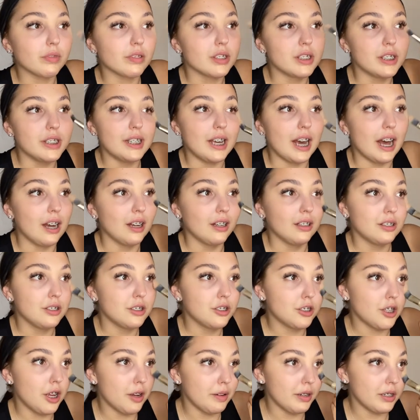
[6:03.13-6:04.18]
So yeah,
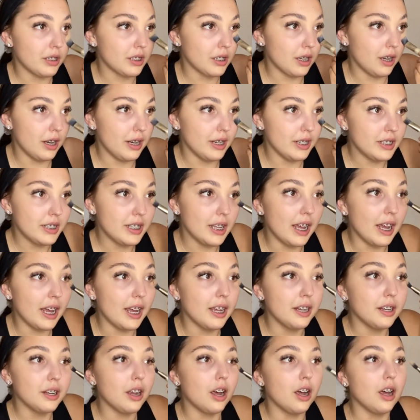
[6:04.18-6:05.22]
so
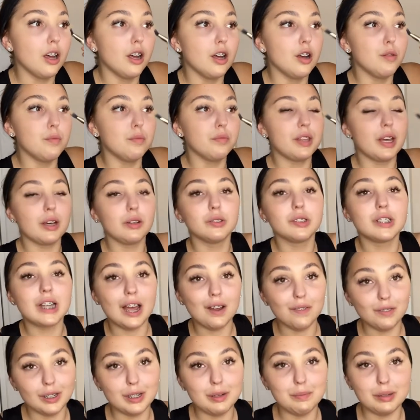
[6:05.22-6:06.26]
exciting. They'll
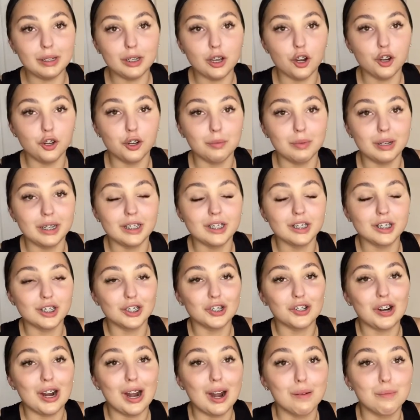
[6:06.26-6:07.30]
definitely be going on my
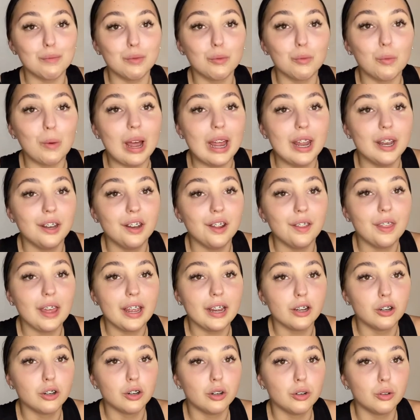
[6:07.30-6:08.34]
Instagram when
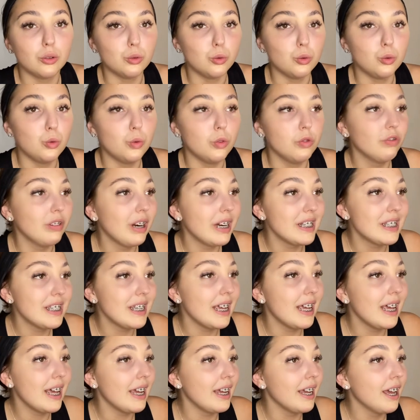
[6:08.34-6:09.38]
they are all
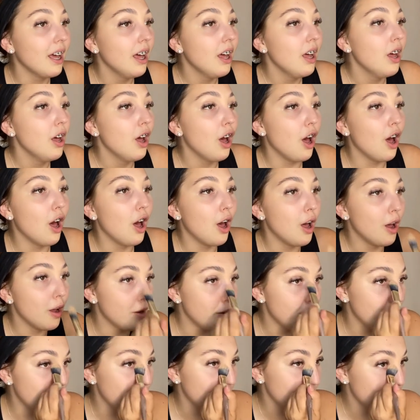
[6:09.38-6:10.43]
ready.
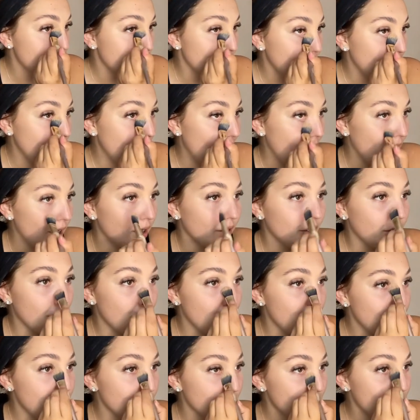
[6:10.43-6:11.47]
So yeah,
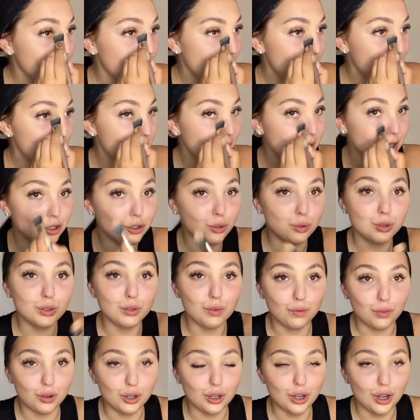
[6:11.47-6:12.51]
100% make sure to
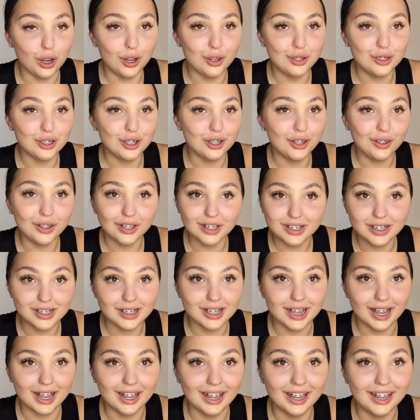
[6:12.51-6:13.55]
follow so you can
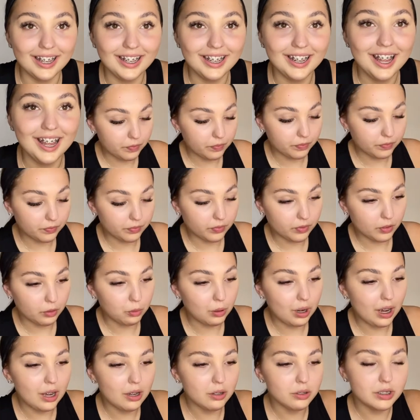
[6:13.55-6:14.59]
see.
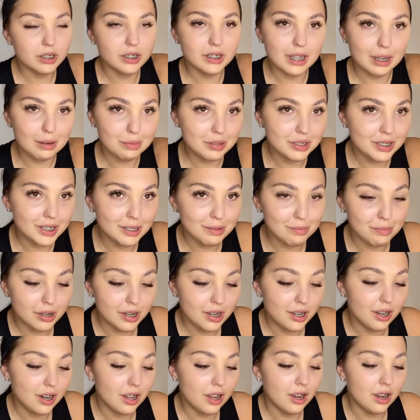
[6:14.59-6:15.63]
What else has happened in
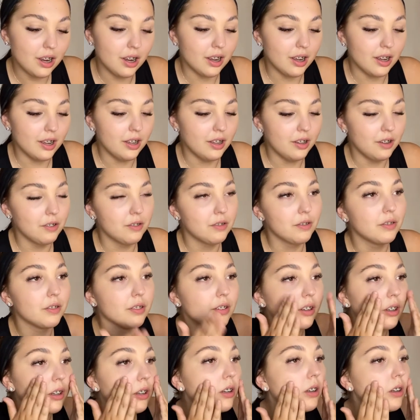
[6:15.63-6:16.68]
my life?
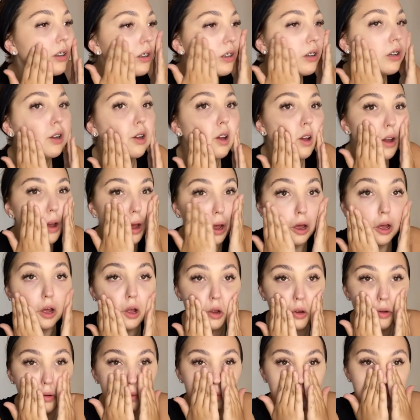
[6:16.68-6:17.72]

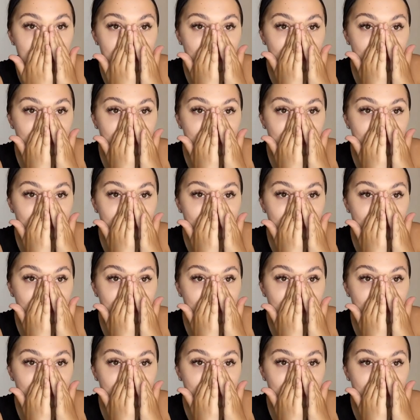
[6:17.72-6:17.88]
Oh,